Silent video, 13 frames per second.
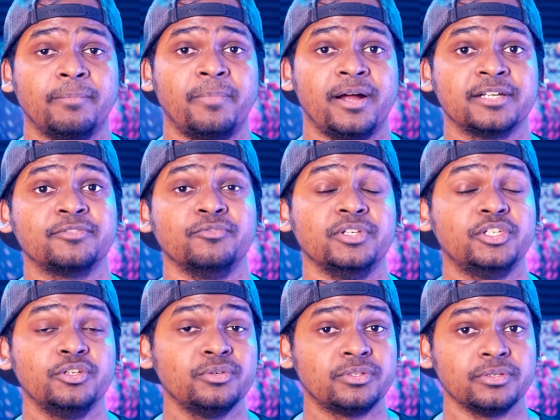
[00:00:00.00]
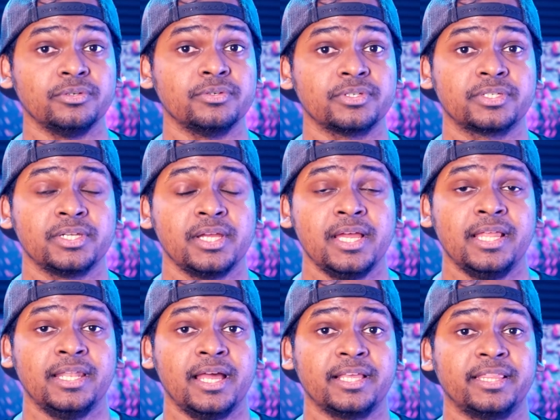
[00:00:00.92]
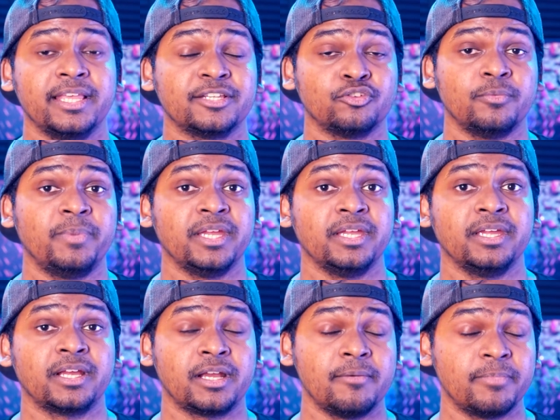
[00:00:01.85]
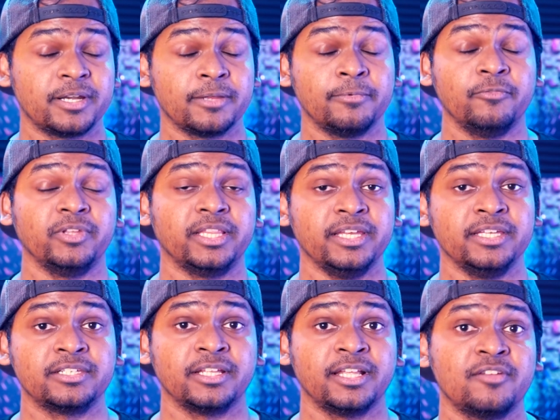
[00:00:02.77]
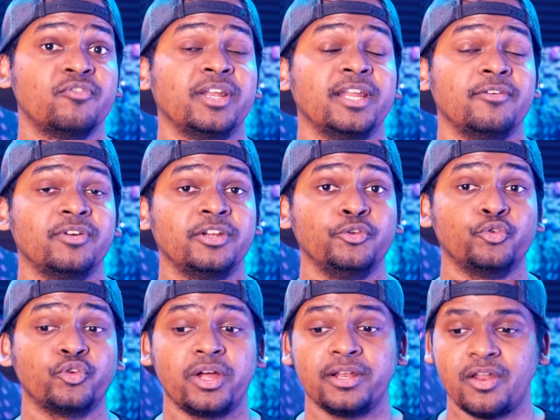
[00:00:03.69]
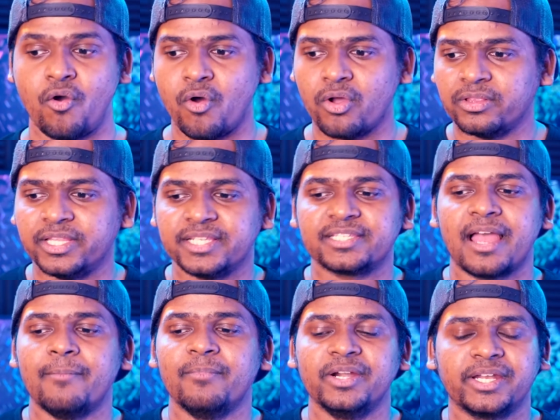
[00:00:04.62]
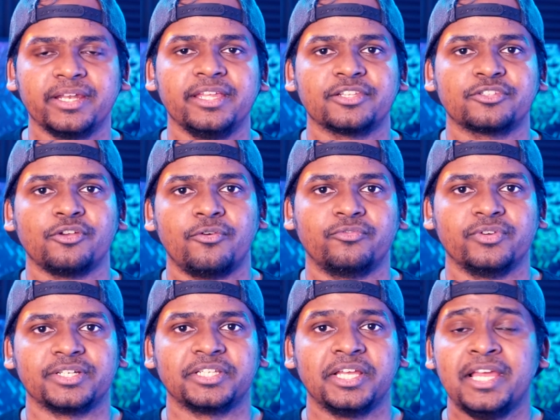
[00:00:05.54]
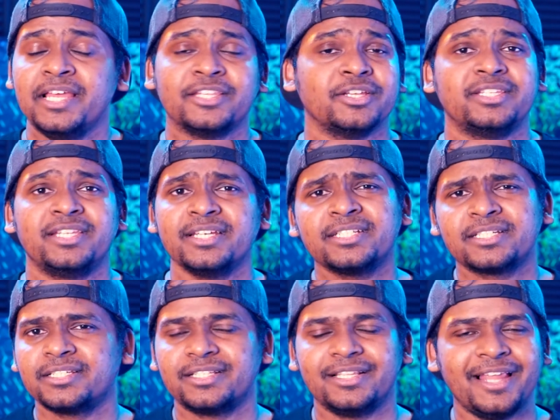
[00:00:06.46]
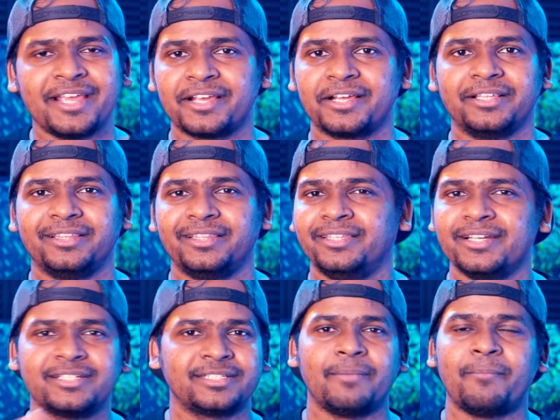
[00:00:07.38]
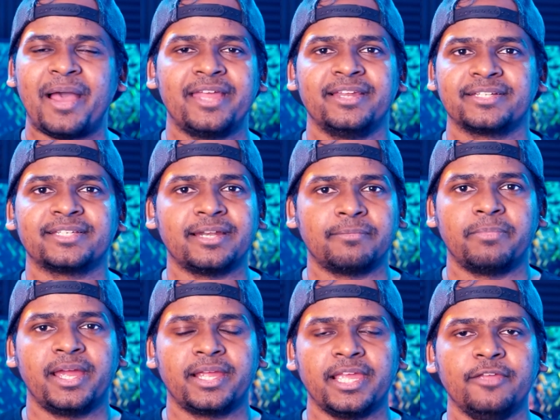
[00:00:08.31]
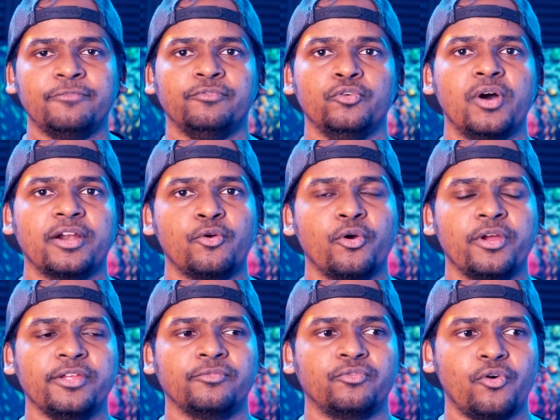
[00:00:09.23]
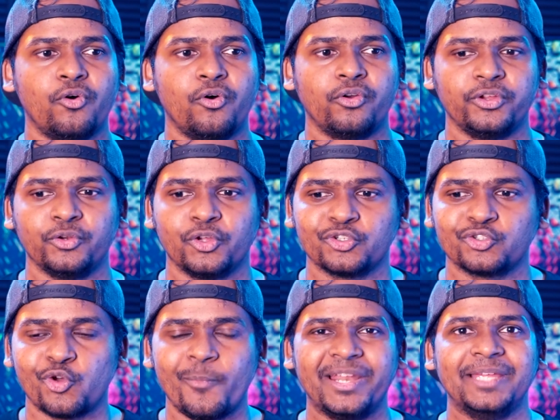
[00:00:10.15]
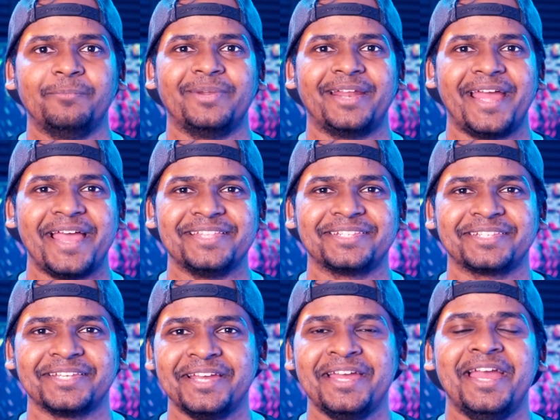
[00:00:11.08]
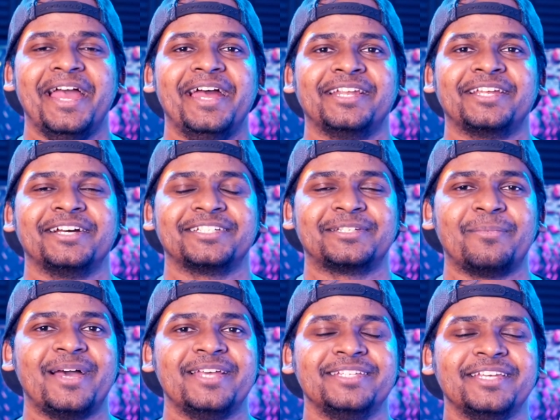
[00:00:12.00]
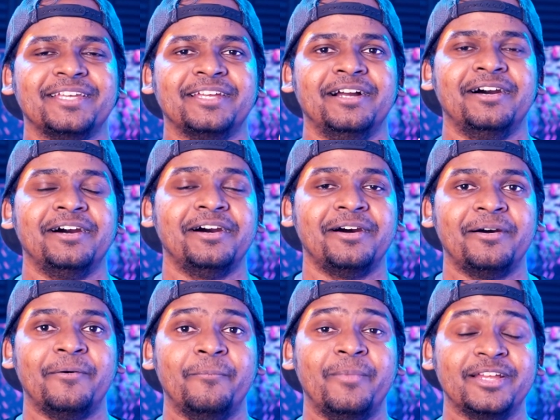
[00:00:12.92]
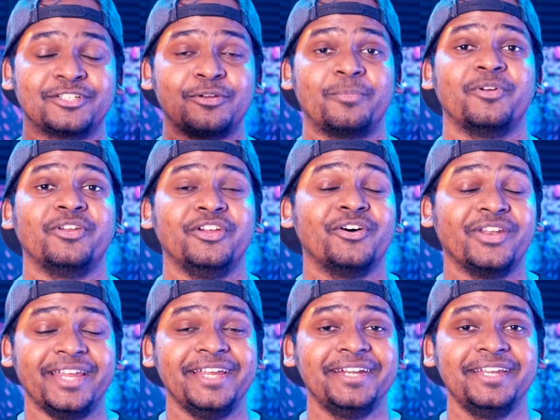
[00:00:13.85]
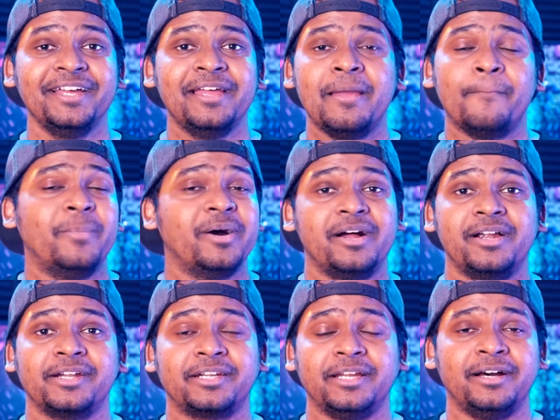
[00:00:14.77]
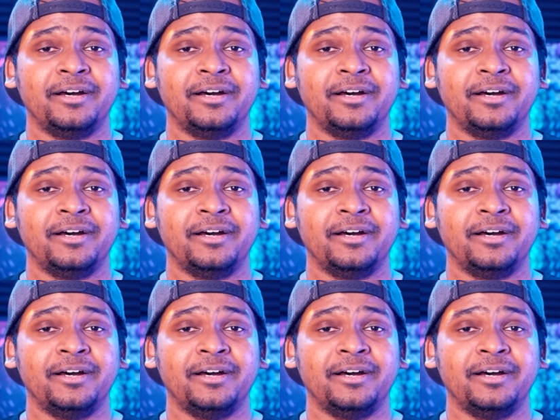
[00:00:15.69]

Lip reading: parts which you choose, like they should be compatible with each other whenever you run all these simultaneous softwares. So just like that's a minor setback if you are going for so many brands and customizing based upon your need. But